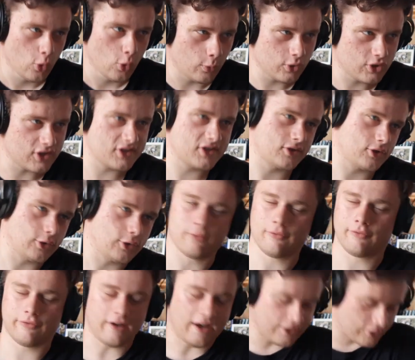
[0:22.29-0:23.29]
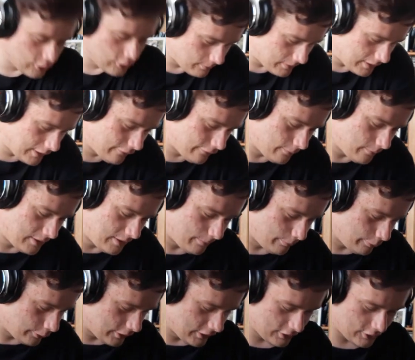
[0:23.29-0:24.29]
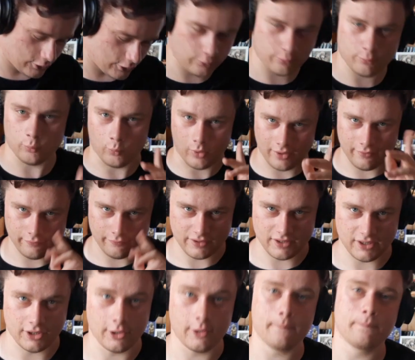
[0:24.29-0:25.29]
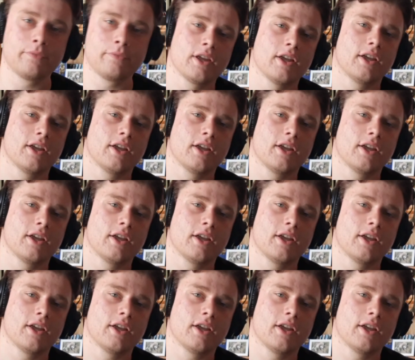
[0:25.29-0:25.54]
which is far too many for me to put into one video.